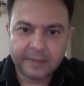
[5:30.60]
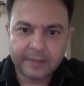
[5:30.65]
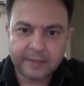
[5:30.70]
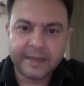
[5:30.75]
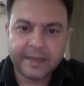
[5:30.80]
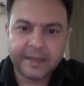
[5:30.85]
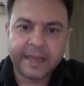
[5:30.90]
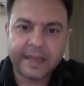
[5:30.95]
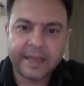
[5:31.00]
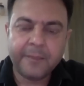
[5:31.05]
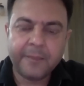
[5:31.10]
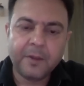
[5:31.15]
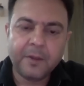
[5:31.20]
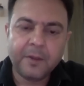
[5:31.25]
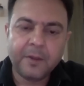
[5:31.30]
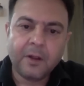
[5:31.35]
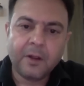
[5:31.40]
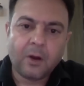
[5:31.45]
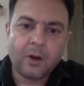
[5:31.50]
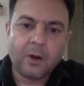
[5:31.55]
and they
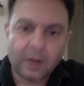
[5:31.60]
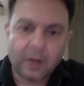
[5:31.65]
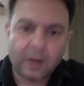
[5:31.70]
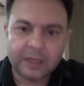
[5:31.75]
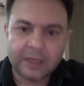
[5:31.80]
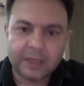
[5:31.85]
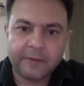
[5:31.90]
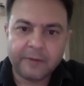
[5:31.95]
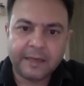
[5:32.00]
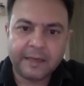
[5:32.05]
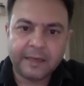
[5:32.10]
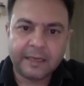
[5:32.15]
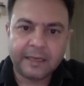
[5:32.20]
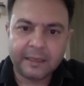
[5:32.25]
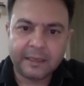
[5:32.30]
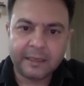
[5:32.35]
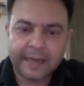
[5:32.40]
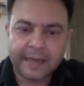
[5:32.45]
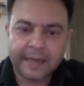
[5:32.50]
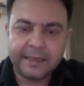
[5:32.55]
came all the way
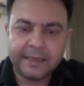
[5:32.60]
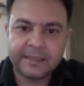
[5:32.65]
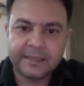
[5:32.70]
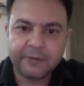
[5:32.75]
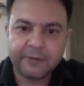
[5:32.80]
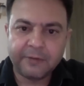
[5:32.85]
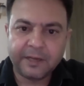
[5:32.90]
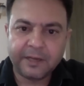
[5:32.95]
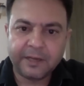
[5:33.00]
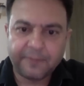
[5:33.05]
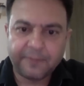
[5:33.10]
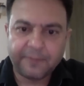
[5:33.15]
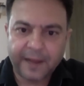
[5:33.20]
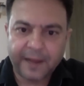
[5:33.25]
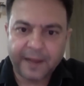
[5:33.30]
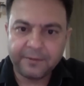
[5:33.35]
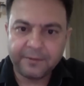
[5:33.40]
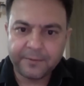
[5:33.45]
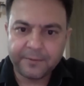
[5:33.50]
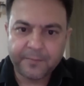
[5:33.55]
till
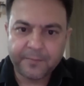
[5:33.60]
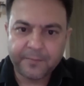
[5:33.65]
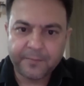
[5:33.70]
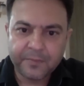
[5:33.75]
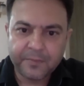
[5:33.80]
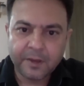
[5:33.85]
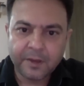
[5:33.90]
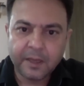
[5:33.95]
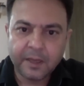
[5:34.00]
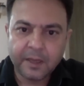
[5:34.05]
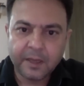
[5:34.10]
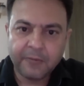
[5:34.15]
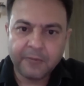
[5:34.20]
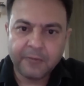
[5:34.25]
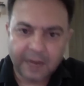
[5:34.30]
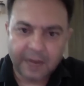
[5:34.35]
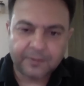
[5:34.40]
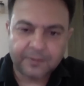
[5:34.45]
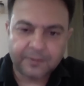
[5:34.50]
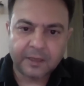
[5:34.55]
1975,
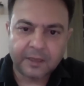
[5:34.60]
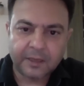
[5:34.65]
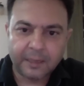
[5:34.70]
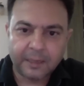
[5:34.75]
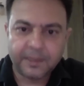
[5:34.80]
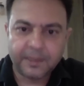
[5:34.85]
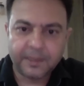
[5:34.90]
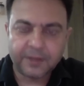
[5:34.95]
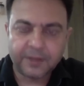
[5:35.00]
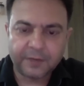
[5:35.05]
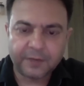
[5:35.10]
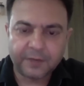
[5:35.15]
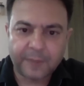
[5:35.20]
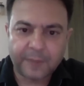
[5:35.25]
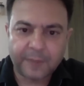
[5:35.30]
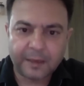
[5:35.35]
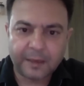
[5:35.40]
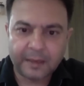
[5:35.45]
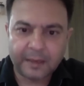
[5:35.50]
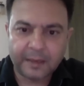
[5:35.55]
even after the liberation of
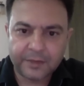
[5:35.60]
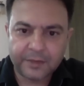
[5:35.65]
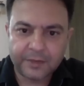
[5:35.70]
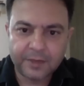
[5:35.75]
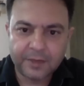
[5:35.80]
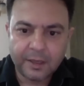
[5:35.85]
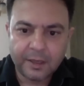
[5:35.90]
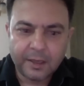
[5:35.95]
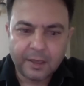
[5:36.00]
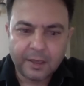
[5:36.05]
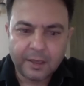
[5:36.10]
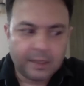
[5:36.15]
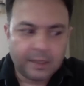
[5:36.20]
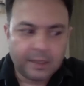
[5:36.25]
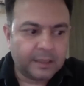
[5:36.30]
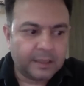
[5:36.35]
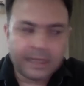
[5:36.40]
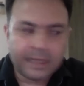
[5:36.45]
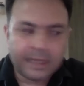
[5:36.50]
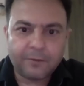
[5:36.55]
Bangladesh.
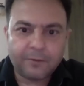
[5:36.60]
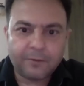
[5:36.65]
They have